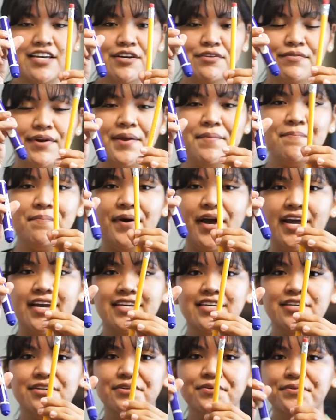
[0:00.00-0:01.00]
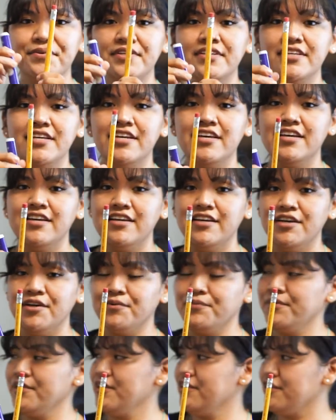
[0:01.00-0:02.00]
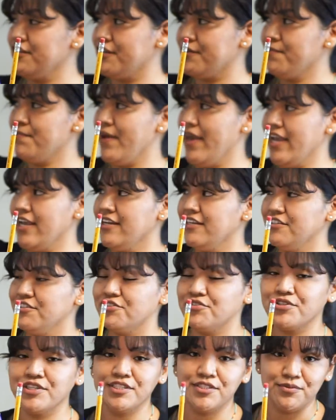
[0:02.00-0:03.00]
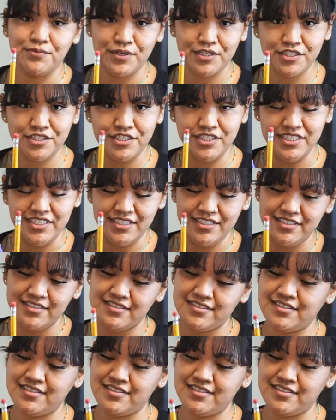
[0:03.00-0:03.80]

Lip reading: right by you with your paint and trace worksheet.